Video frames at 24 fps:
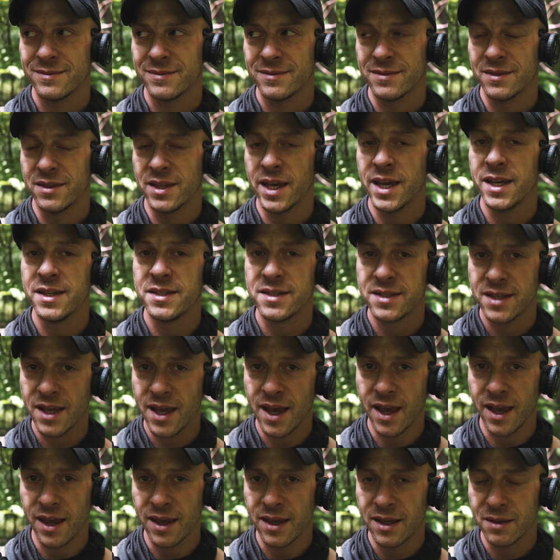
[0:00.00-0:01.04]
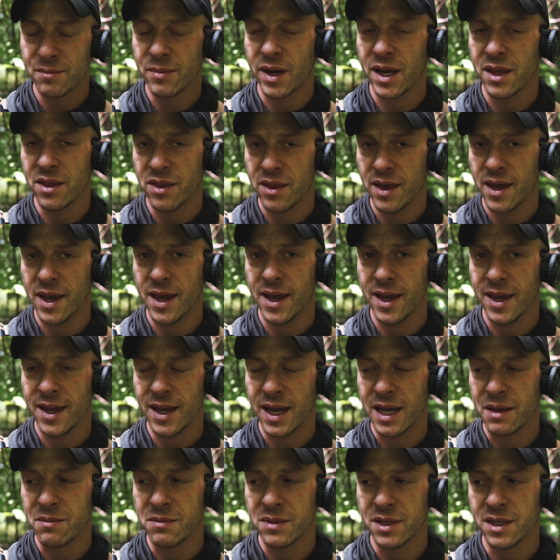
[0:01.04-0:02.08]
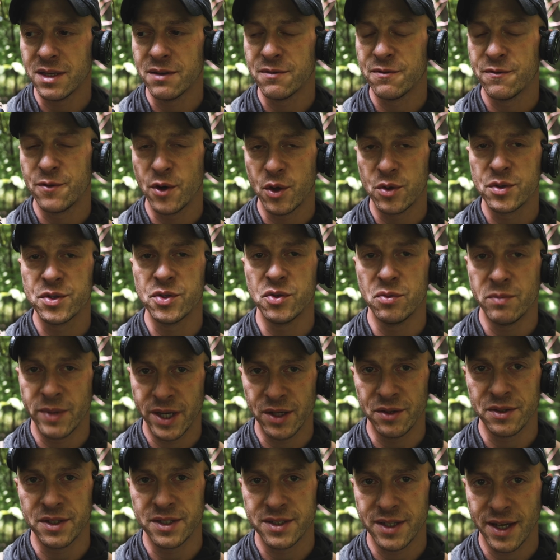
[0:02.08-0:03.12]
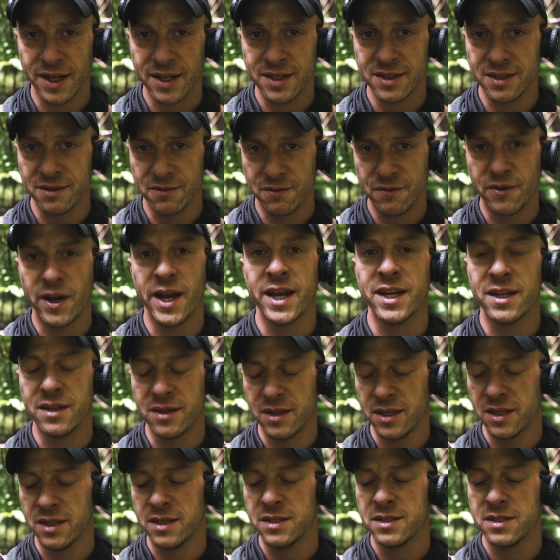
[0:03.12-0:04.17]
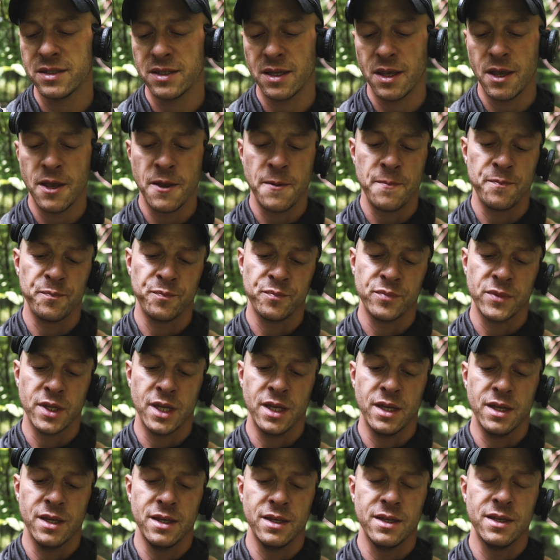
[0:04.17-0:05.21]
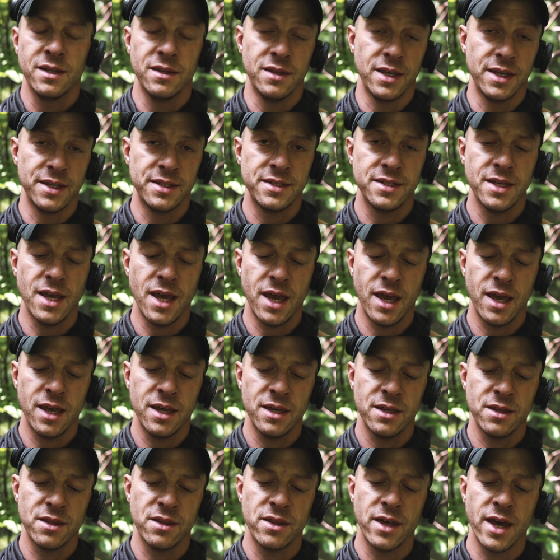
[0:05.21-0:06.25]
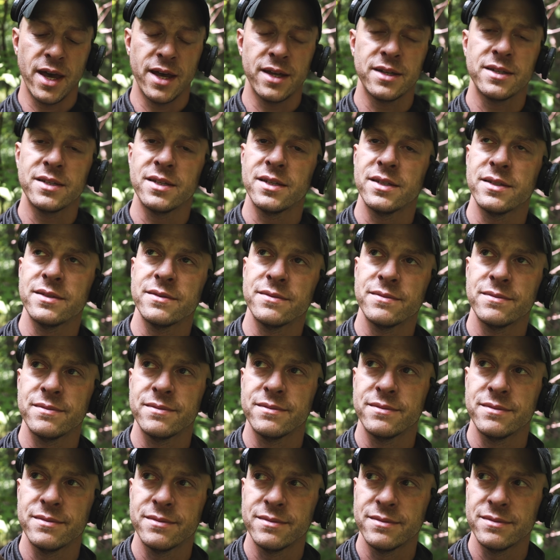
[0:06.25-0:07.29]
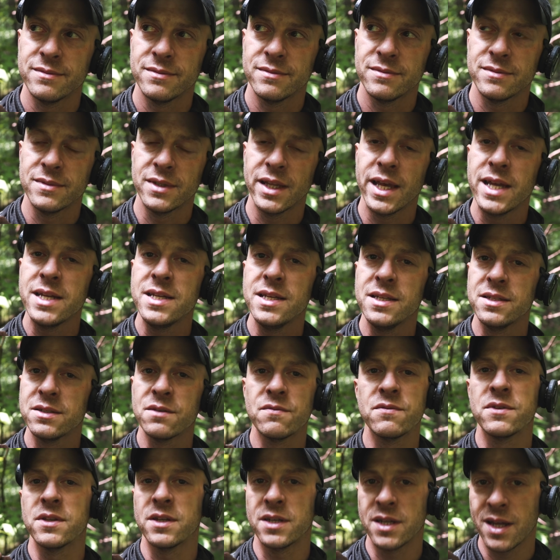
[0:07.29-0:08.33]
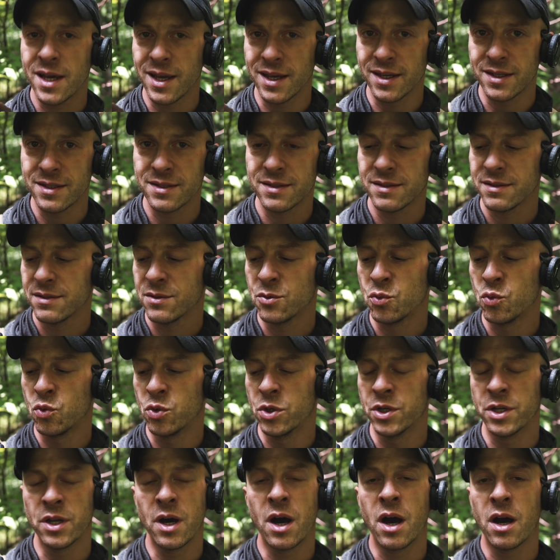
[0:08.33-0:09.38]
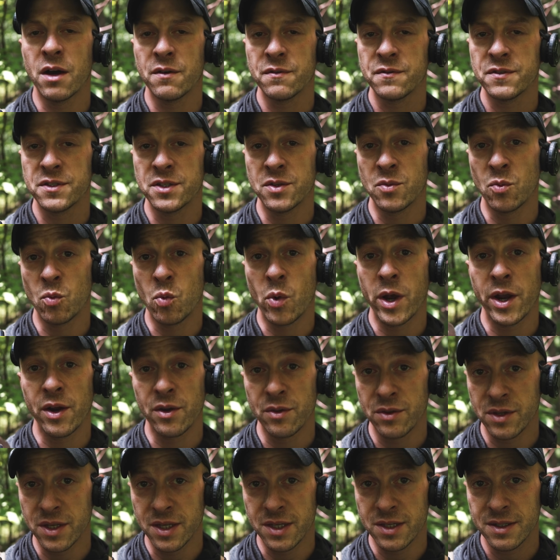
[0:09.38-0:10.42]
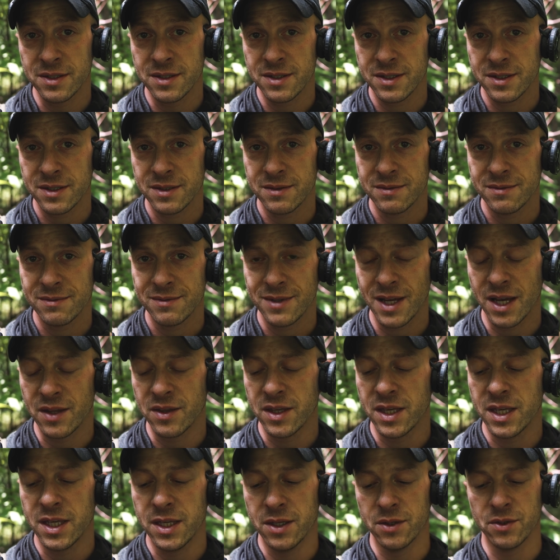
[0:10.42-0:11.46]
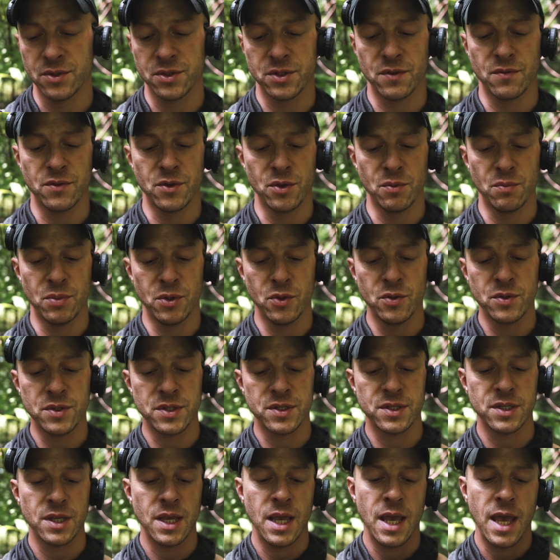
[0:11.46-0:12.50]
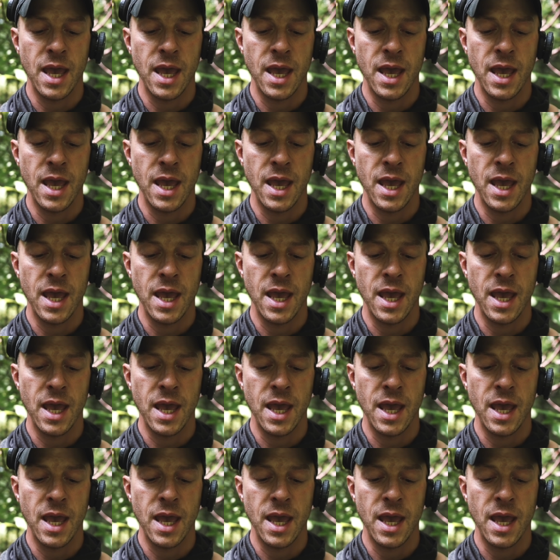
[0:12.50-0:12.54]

They say, and by they I mean folks who metal detect and find these, they say that ladies of the night would often wear these on the heels of their boots,